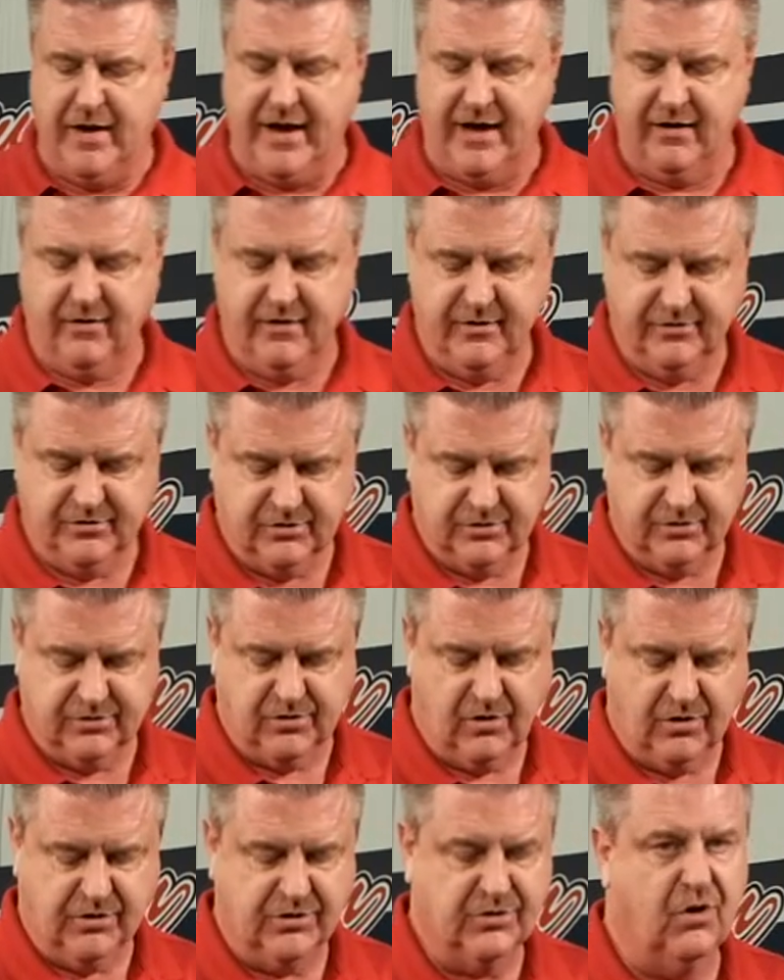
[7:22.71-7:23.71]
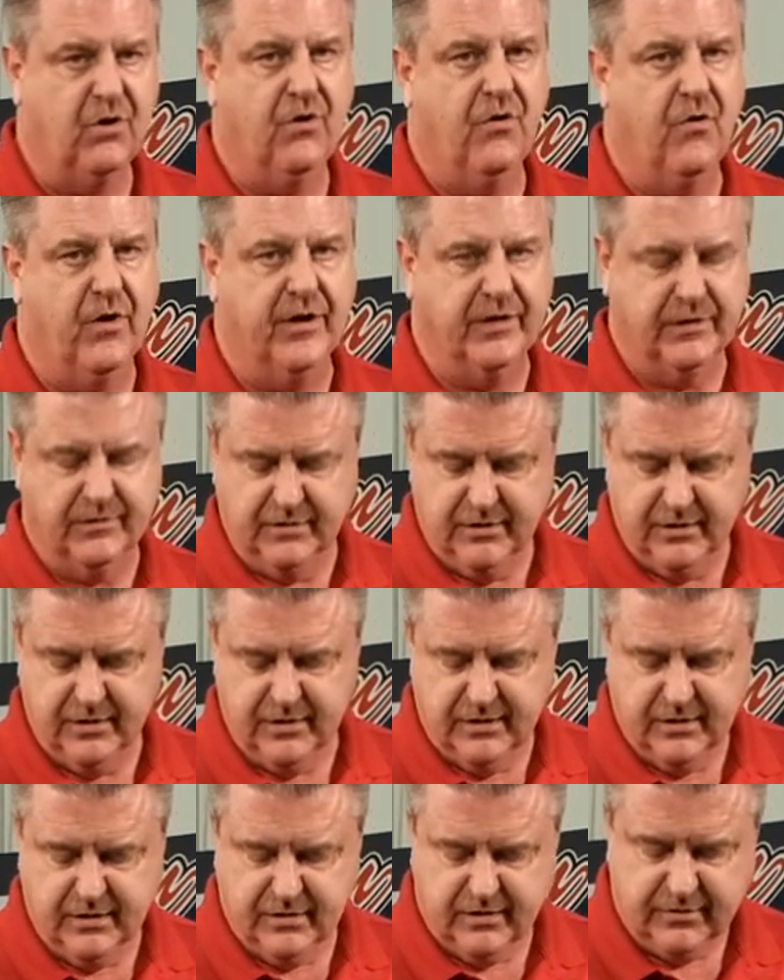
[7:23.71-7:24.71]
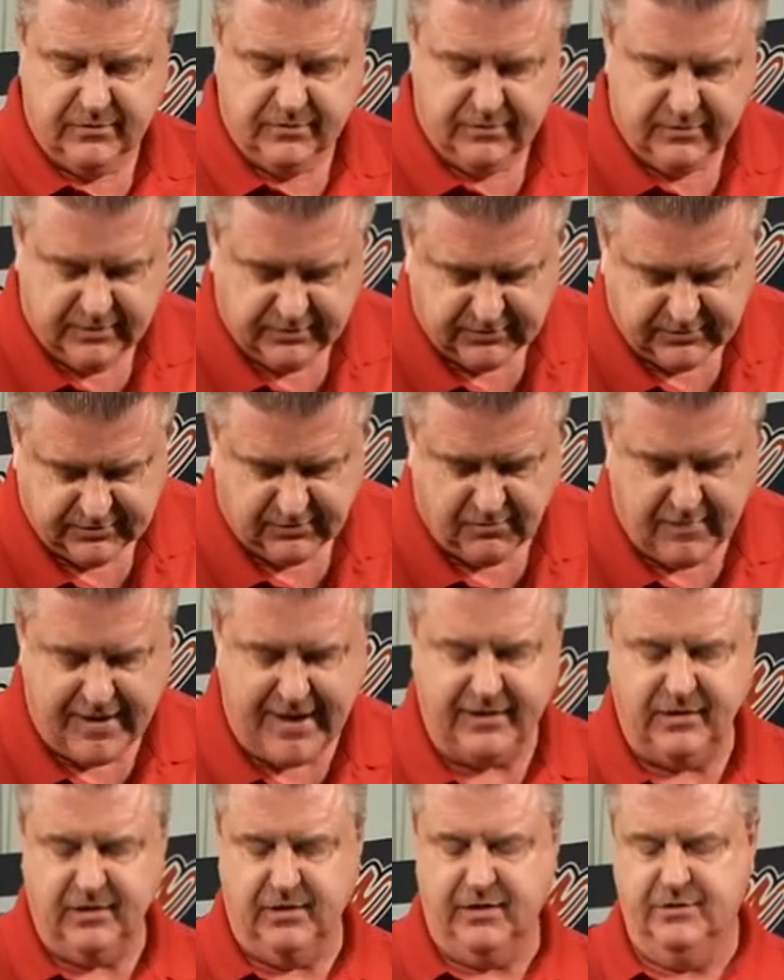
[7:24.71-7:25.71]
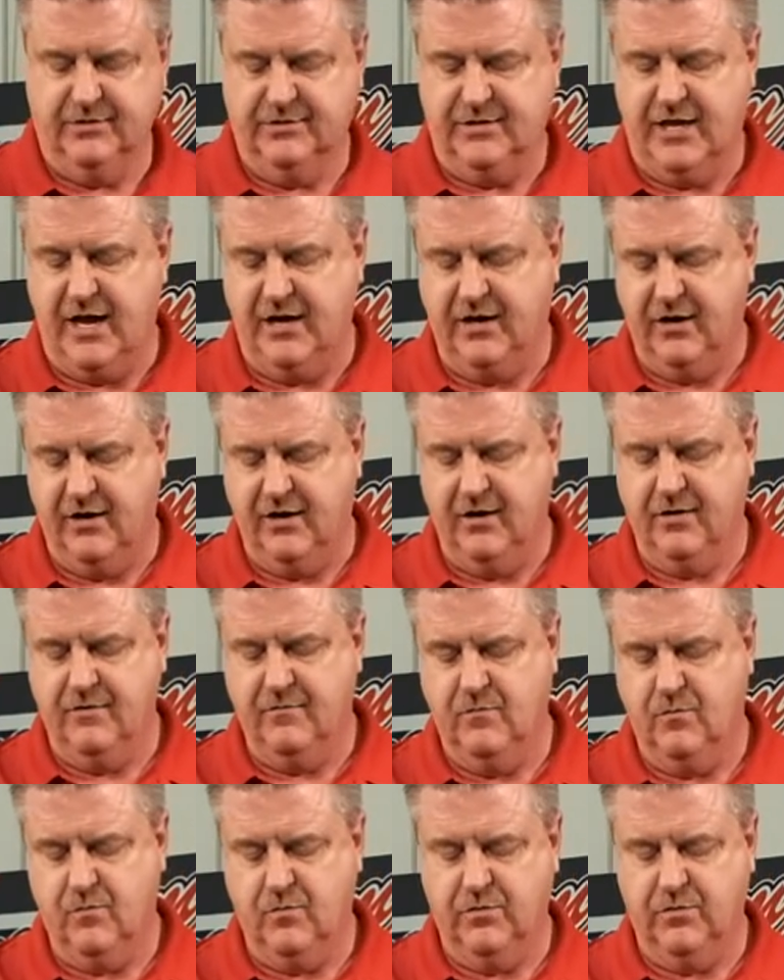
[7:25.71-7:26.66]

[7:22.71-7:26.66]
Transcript: battery is your start solenoid. This is a magnet inside here.